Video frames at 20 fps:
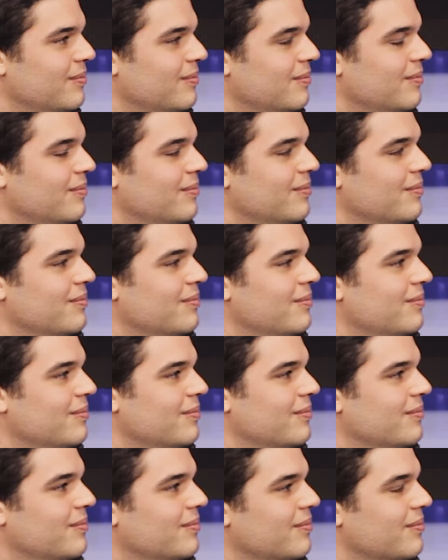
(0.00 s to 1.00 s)

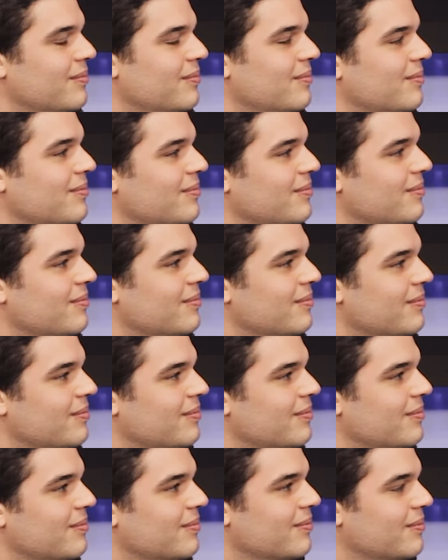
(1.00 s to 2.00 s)

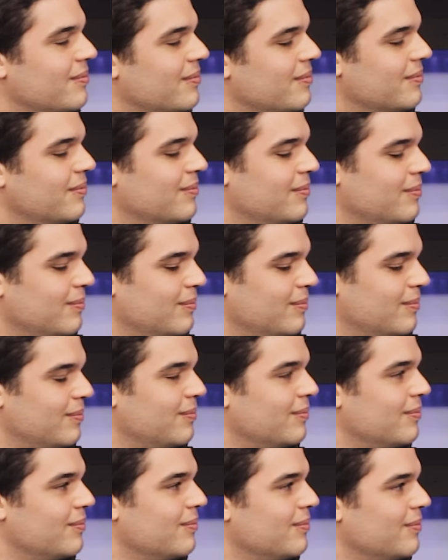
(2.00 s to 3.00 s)

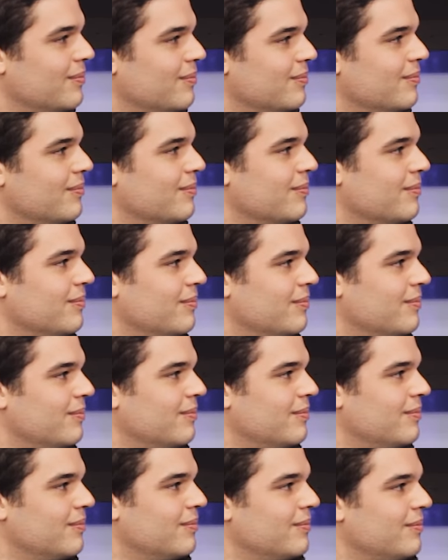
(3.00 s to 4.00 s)

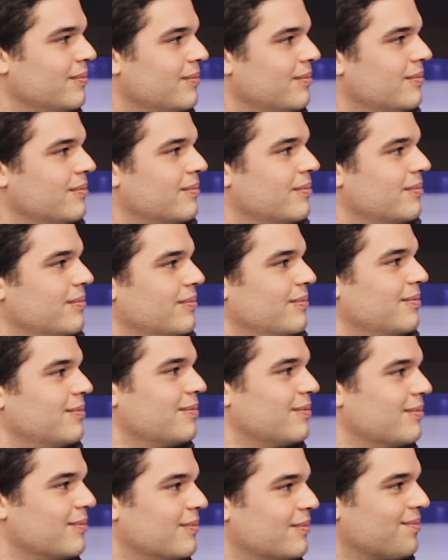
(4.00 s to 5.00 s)

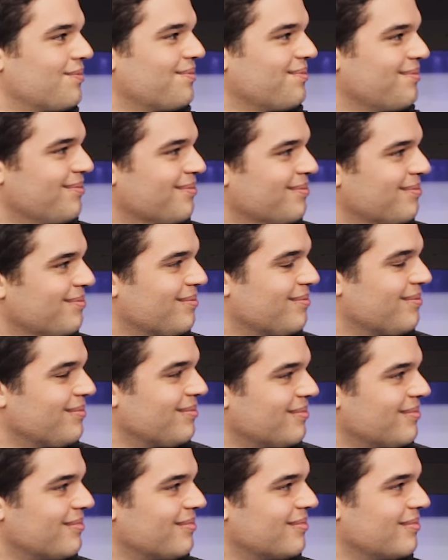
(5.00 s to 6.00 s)

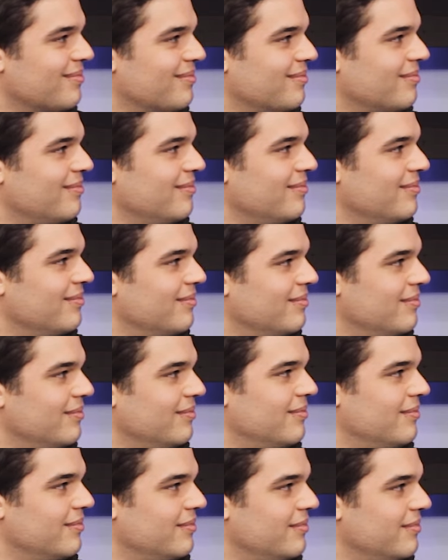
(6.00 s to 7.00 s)

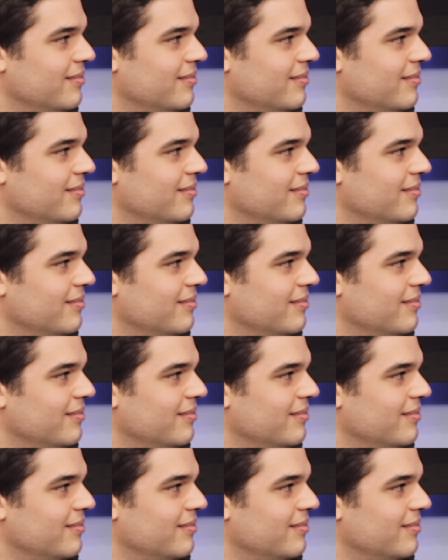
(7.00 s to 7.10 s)
The person shown says nothing.